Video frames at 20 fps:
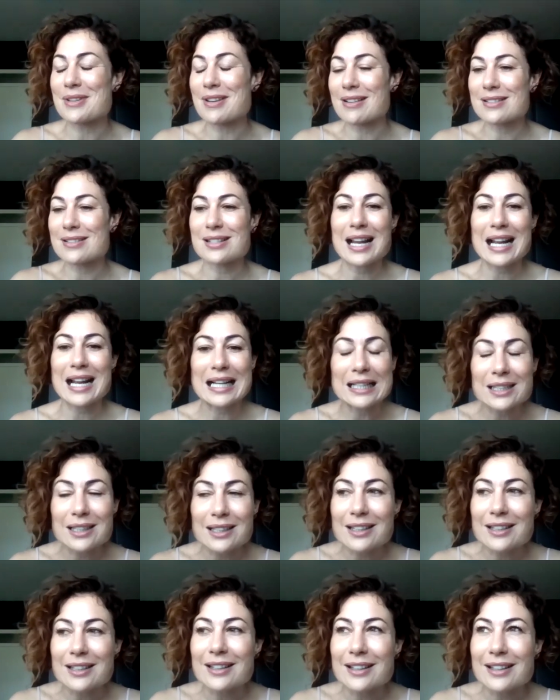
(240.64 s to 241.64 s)
I was like,
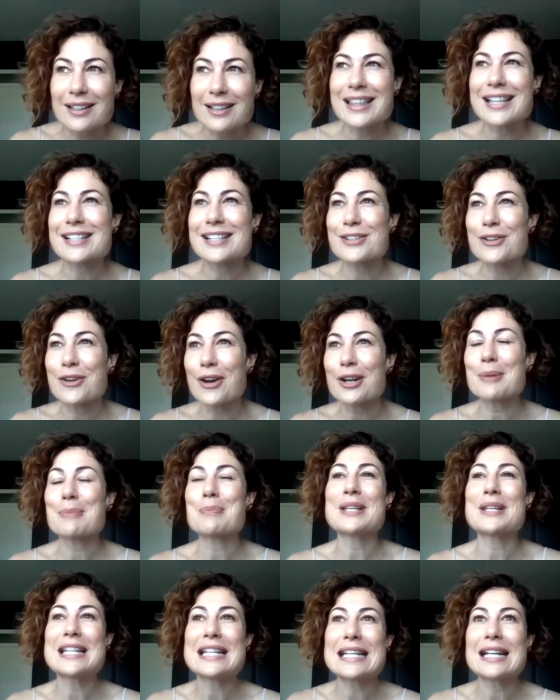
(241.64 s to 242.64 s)
there's got to
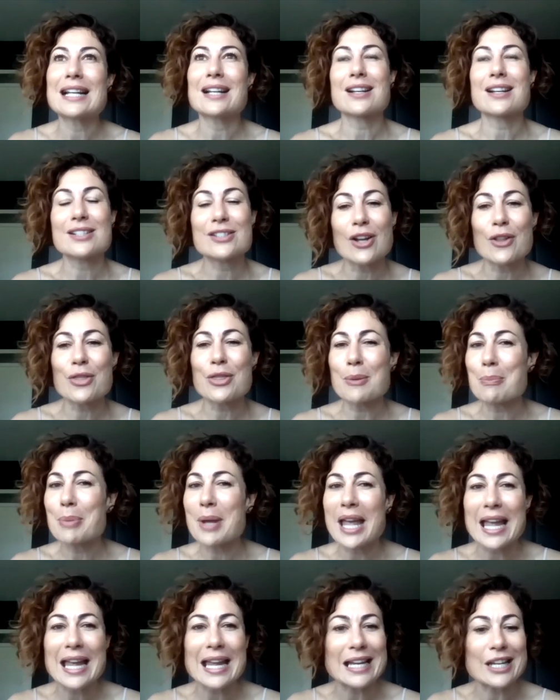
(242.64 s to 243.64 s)
be, because on the
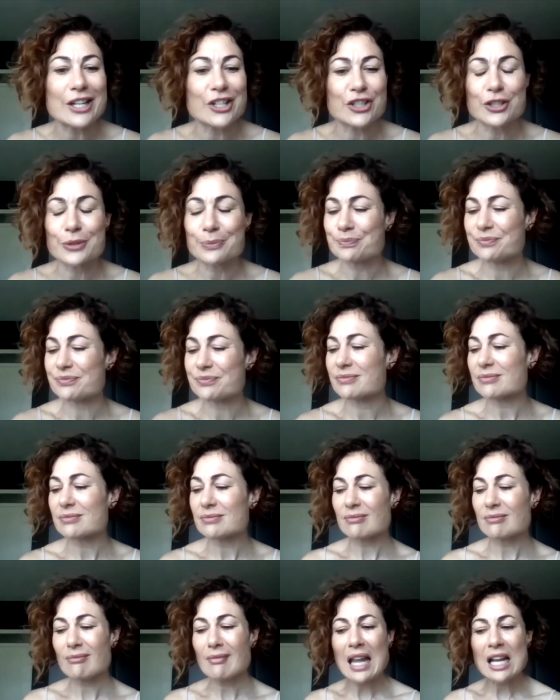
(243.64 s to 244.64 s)
page,
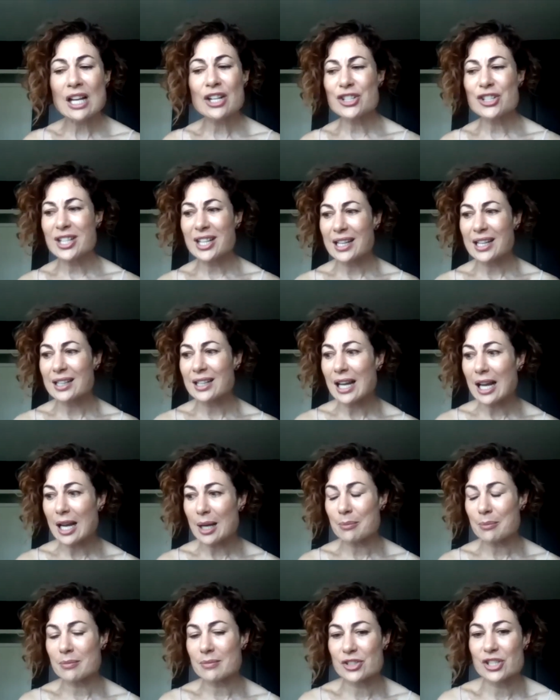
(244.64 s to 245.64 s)
she can
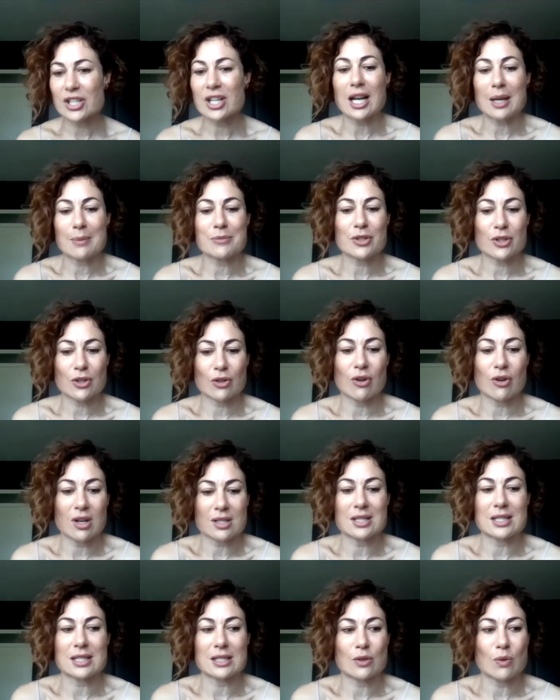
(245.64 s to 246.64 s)
come, she comes
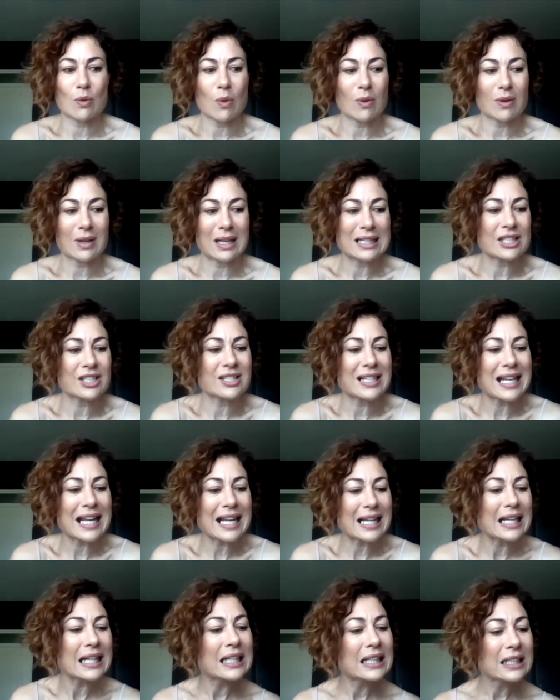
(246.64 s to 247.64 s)
across as just
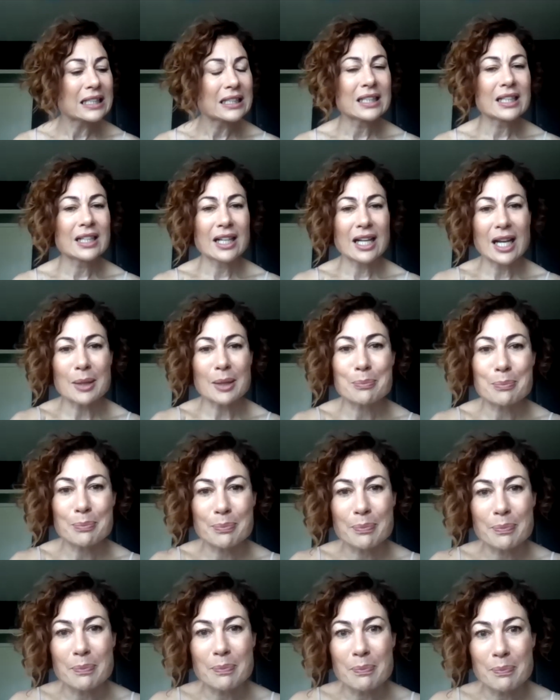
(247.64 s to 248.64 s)
like a
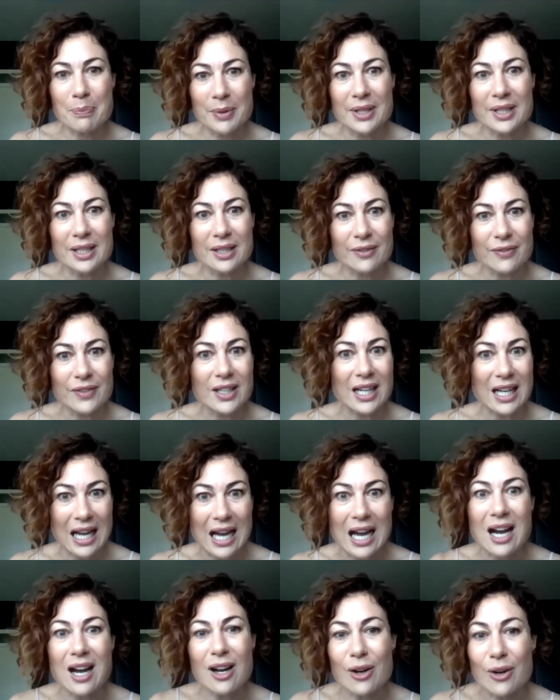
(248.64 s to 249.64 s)
bird of a
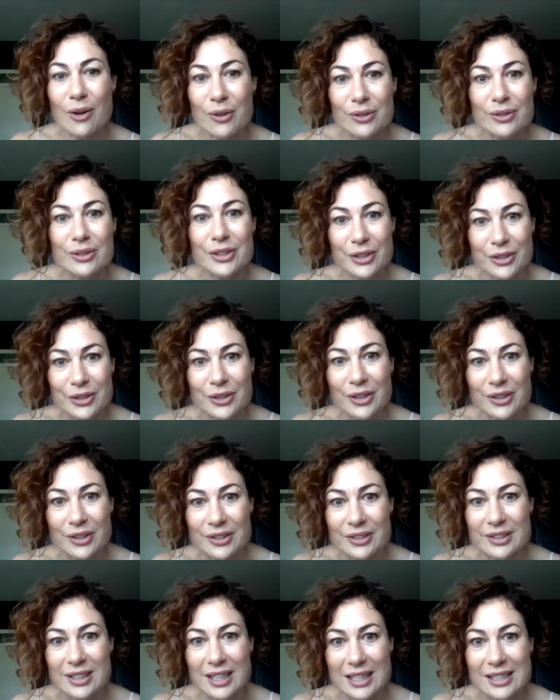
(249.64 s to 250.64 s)
cow, you know,
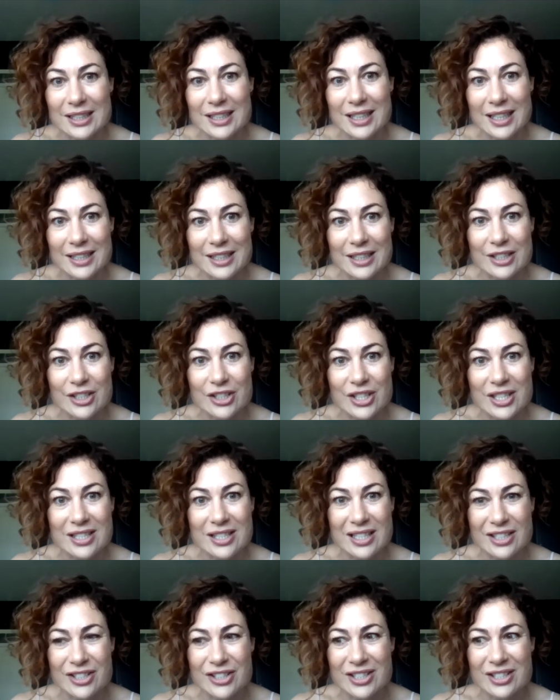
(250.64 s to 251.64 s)
mm. and, hmm. and
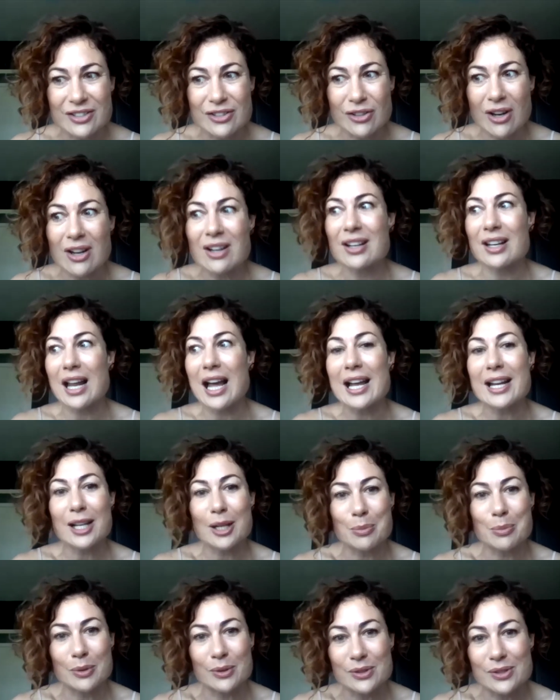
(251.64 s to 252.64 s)
she's not
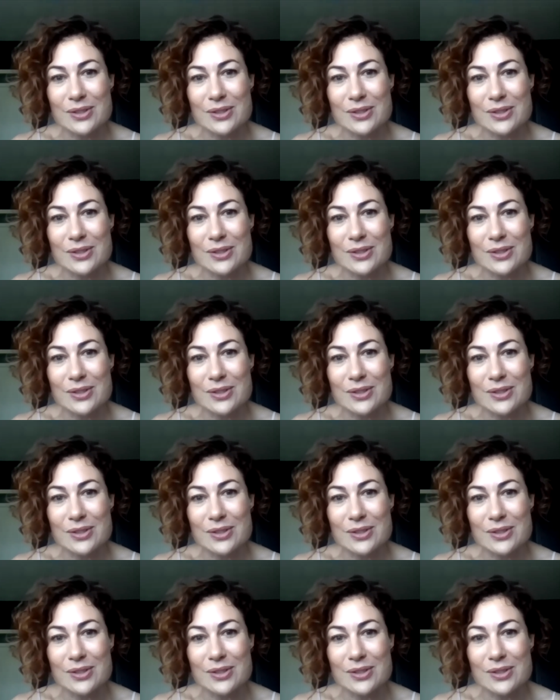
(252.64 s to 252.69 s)
likable.